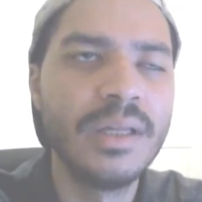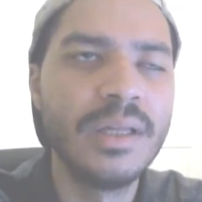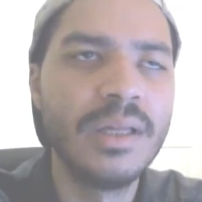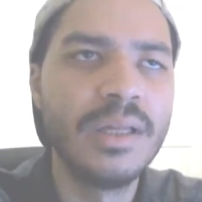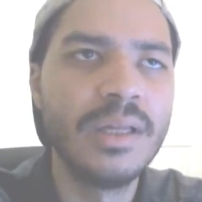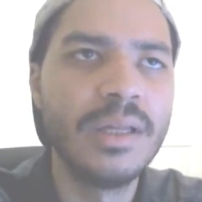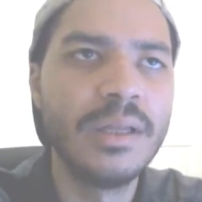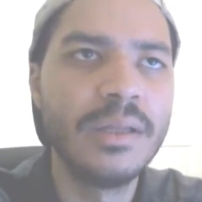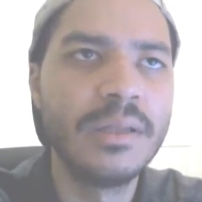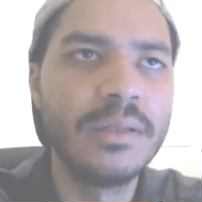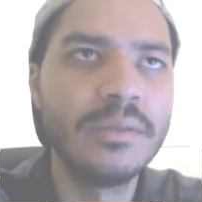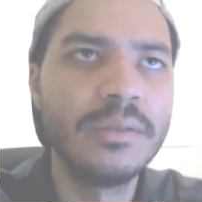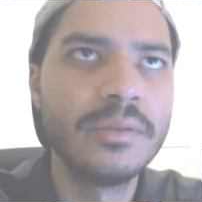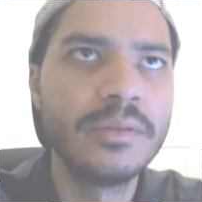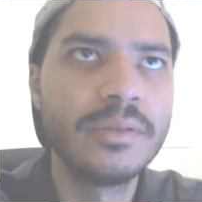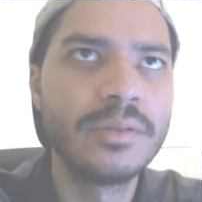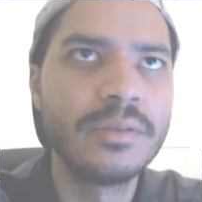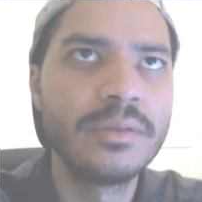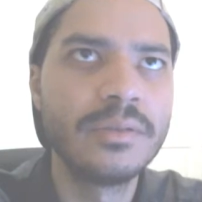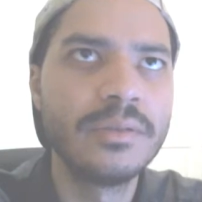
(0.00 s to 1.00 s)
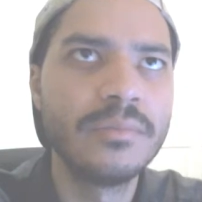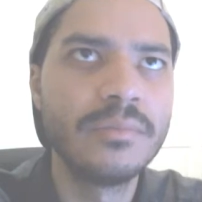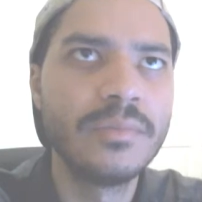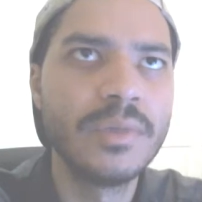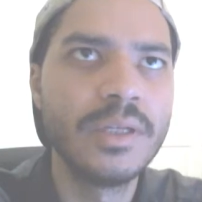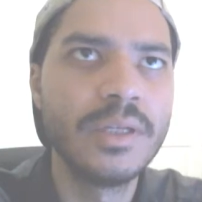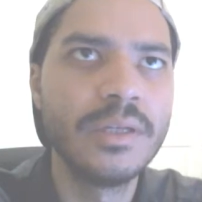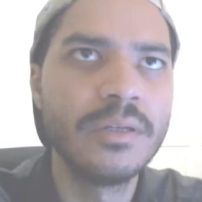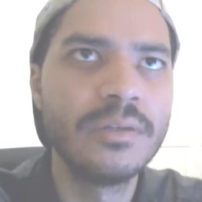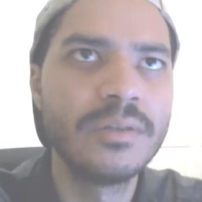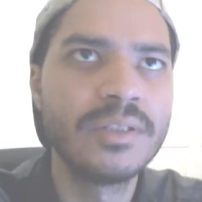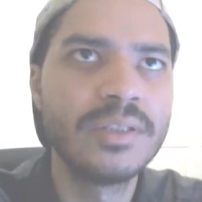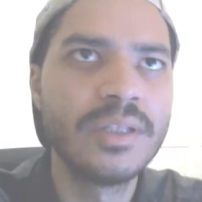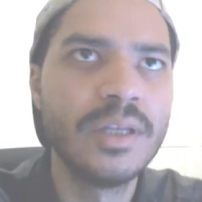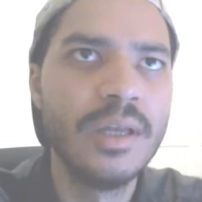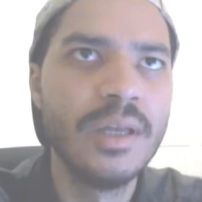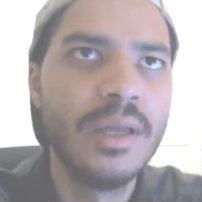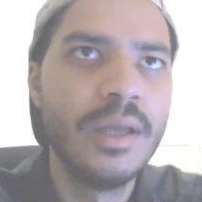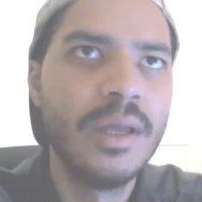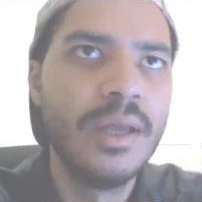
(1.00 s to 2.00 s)
And what else?
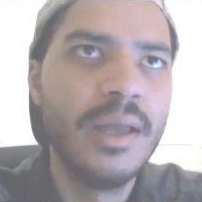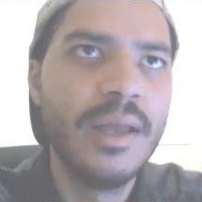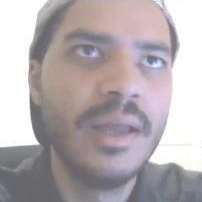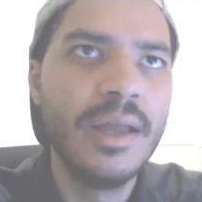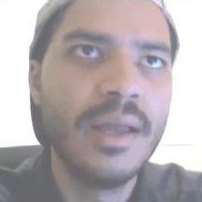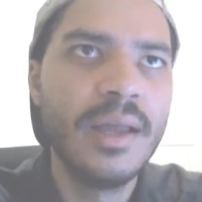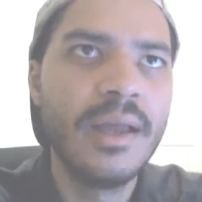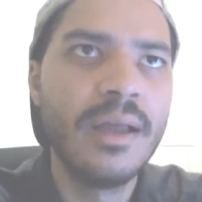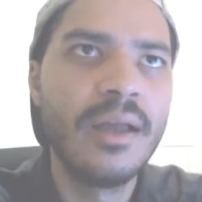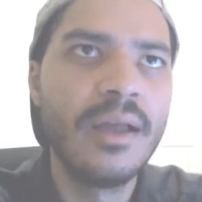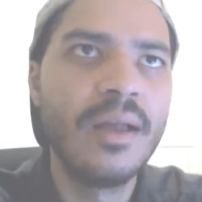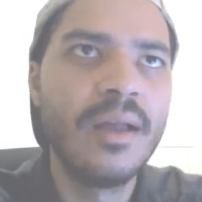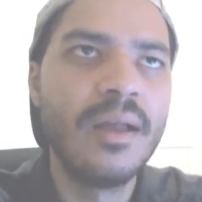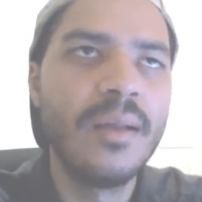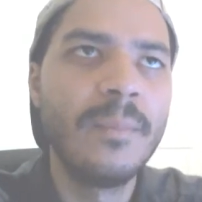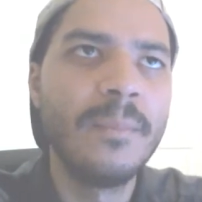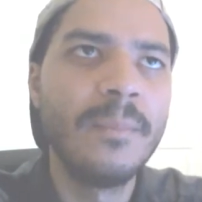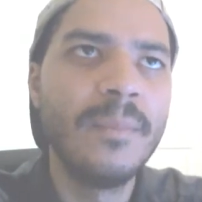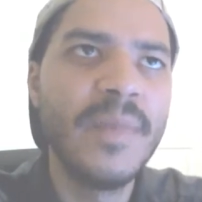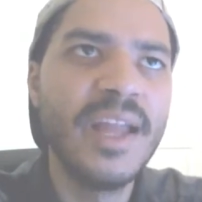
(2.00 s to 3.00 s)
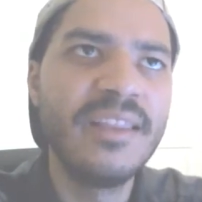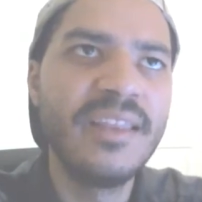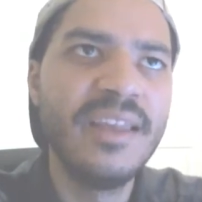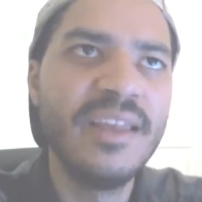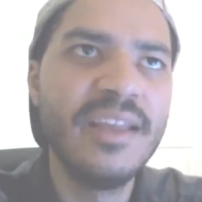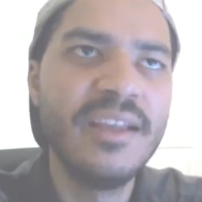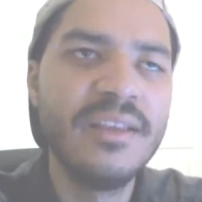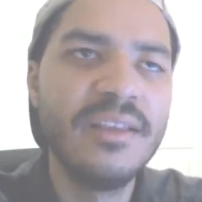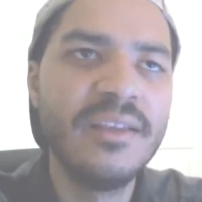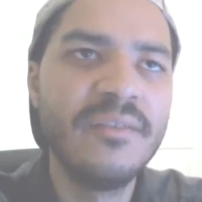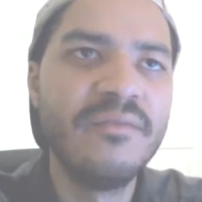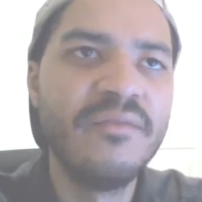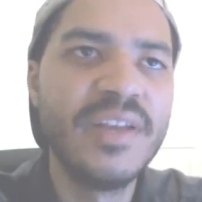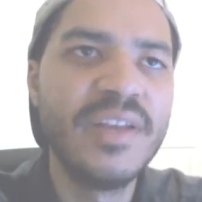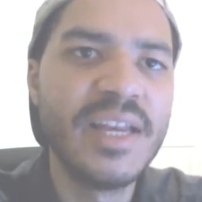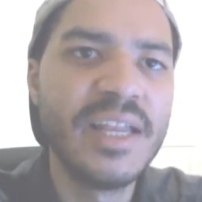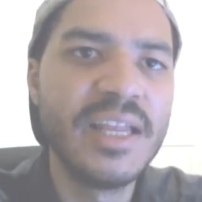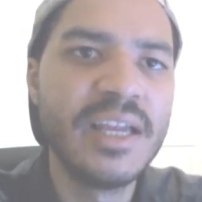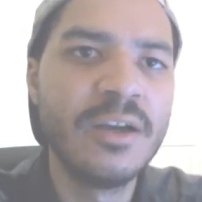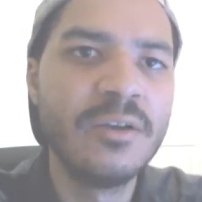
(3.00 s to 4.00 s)
Um, at the end of the
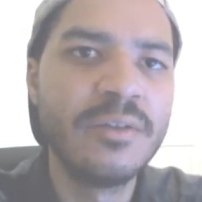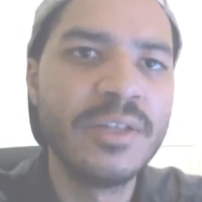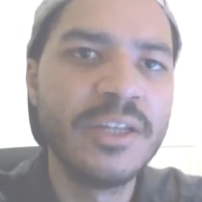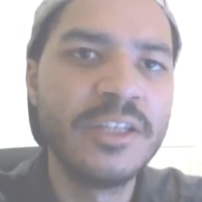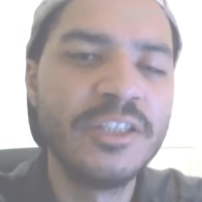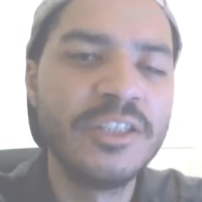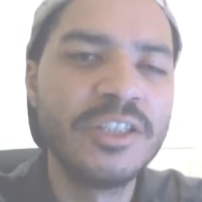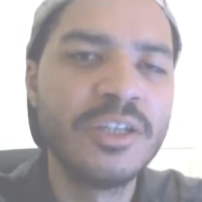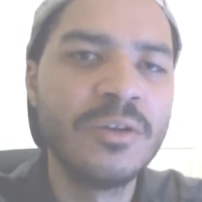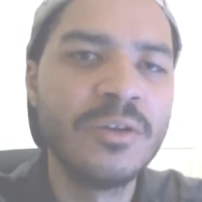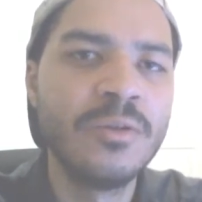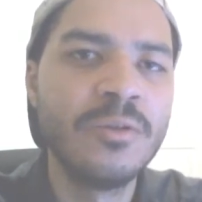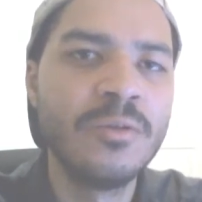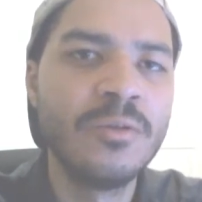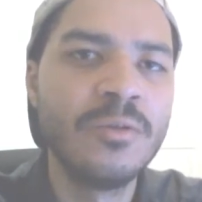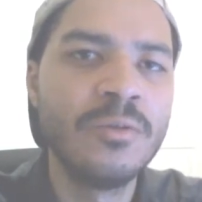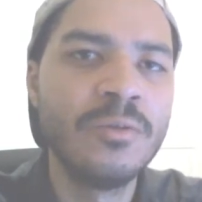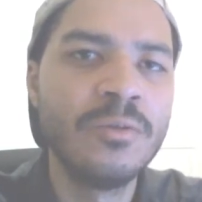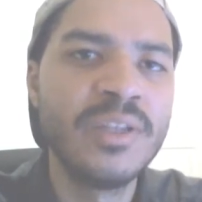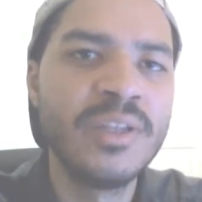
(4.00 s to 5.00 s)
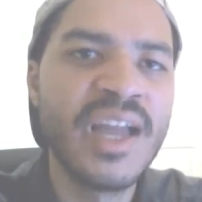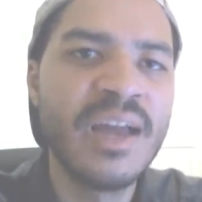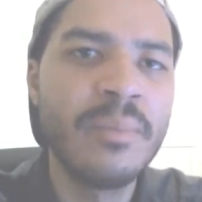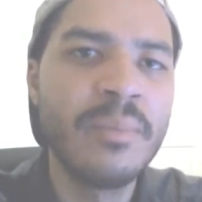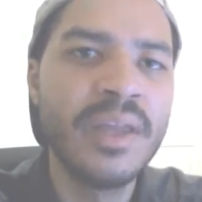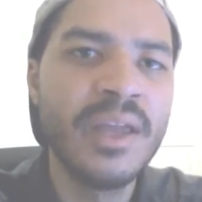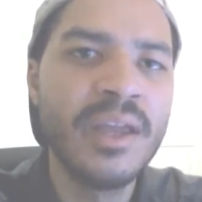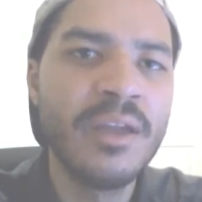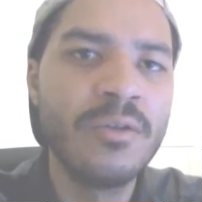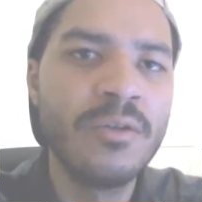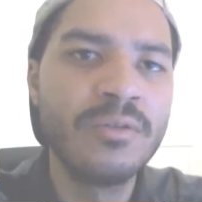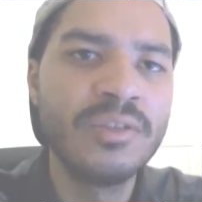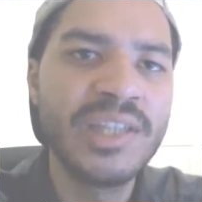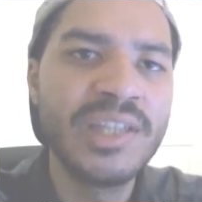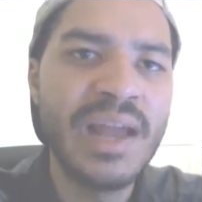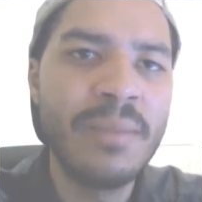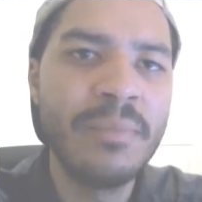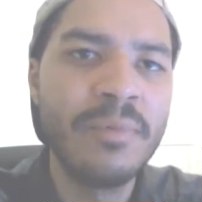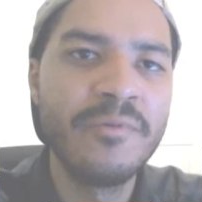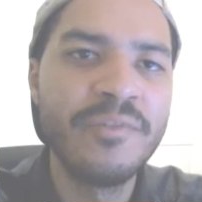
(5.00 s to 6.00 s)
video, they show Namie on
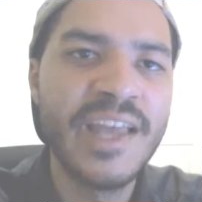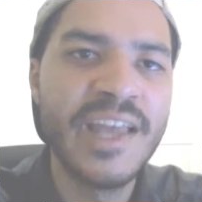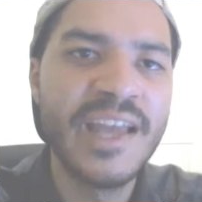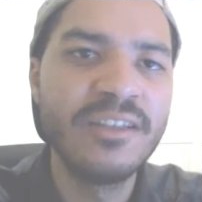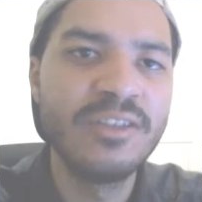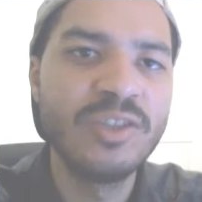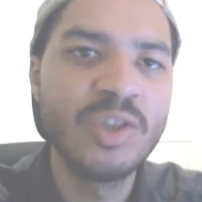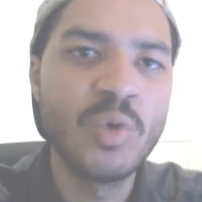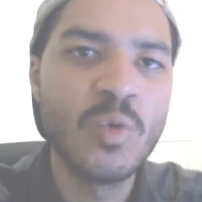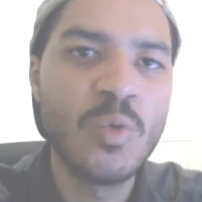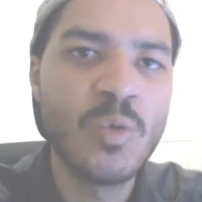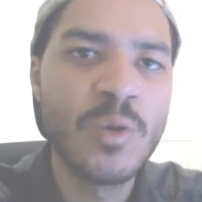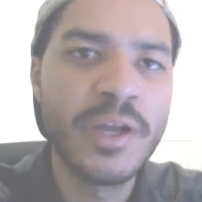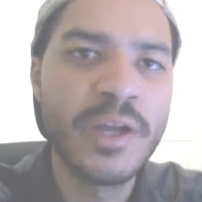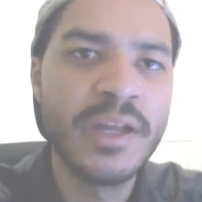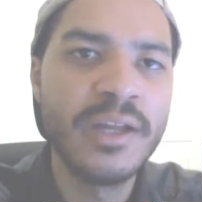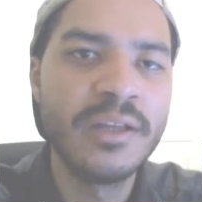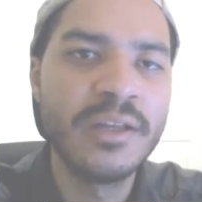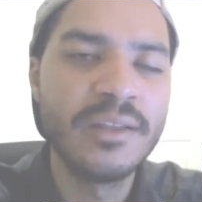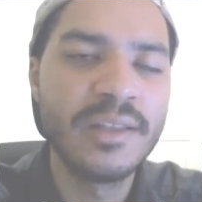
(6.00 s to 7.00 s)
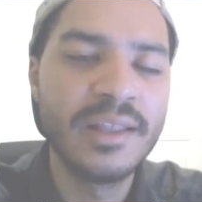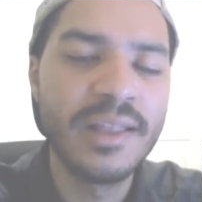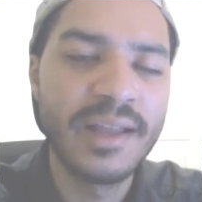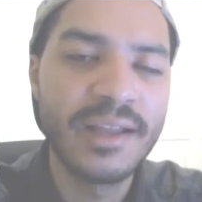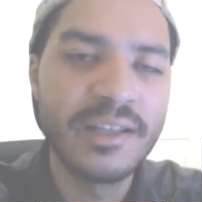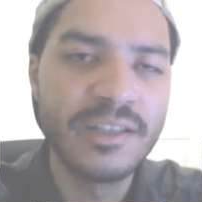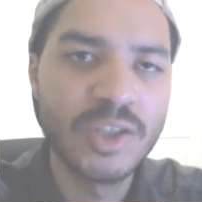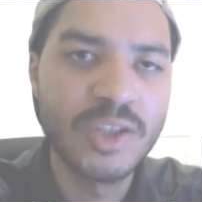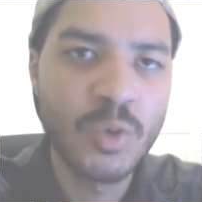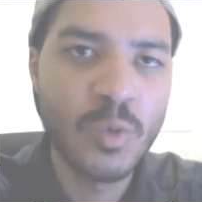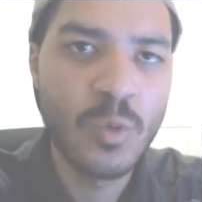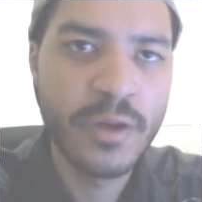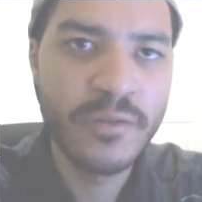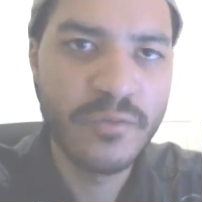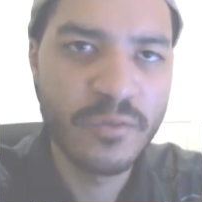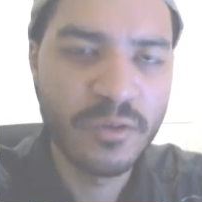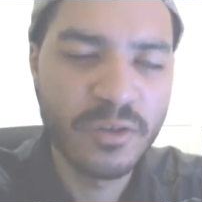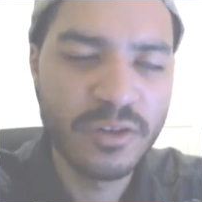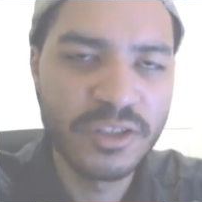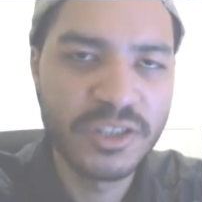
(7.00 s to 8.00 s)
top of that toy, like a toy
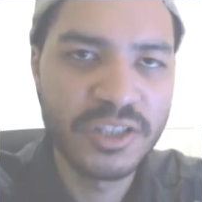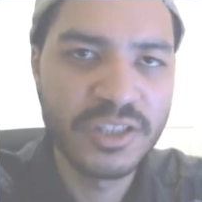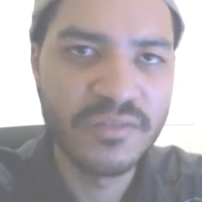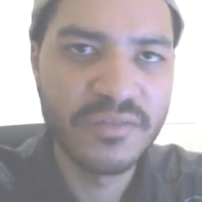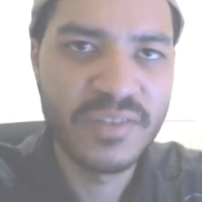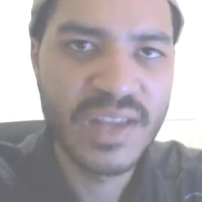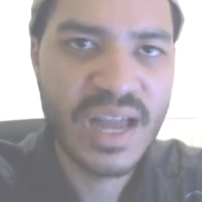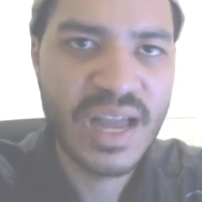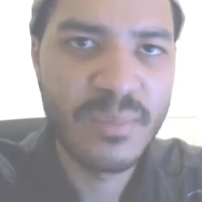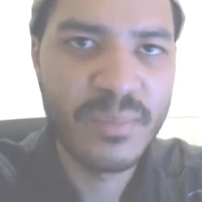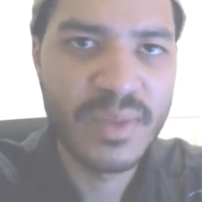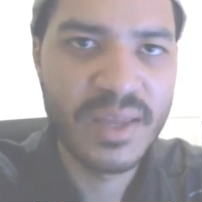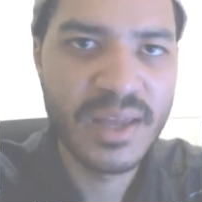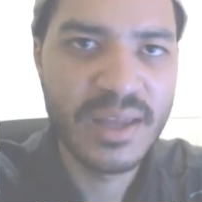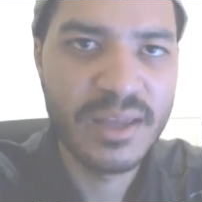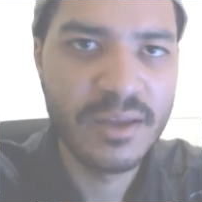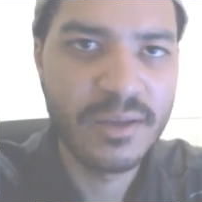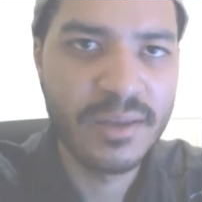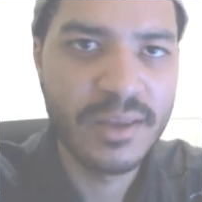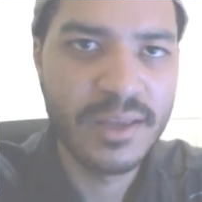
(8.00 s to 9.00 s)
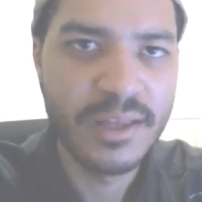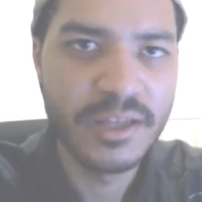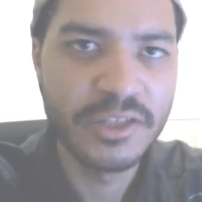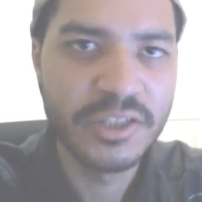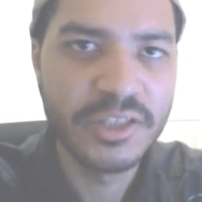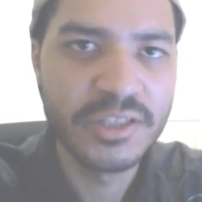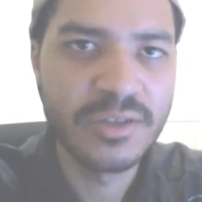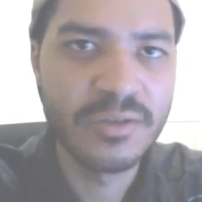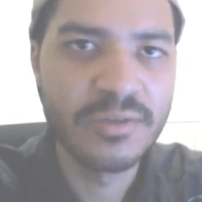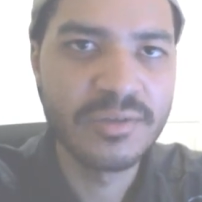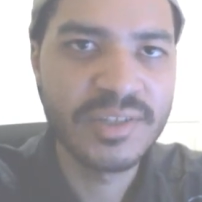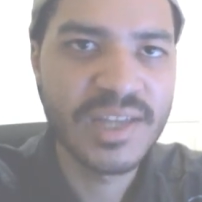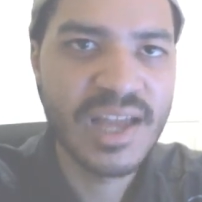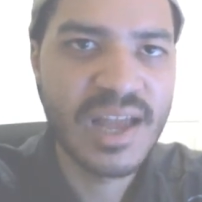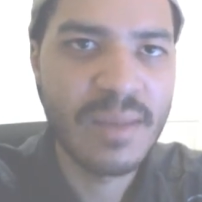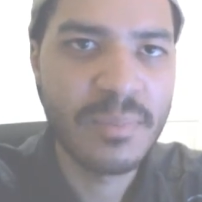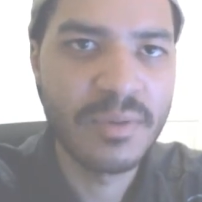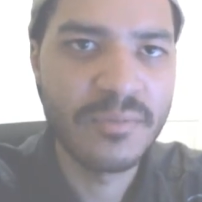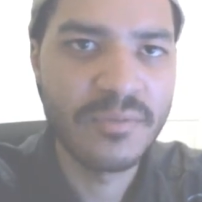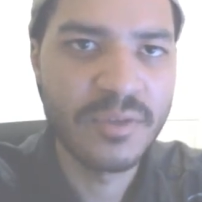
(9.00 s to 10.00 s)
version of Namie, and she's on
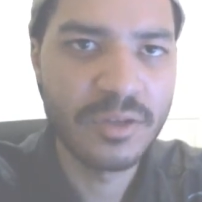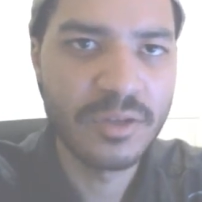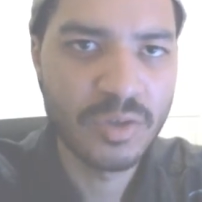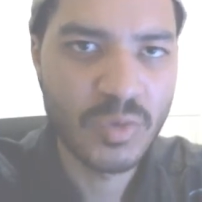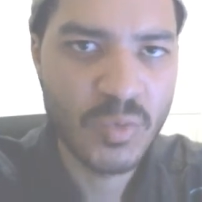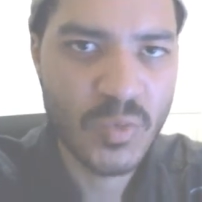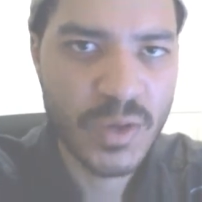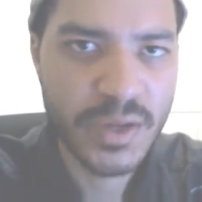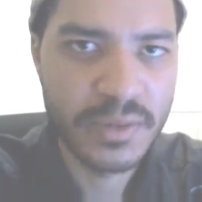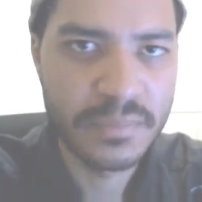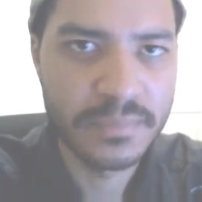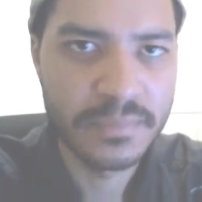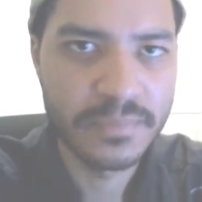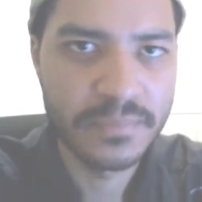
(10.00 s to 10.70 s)
top of the toy.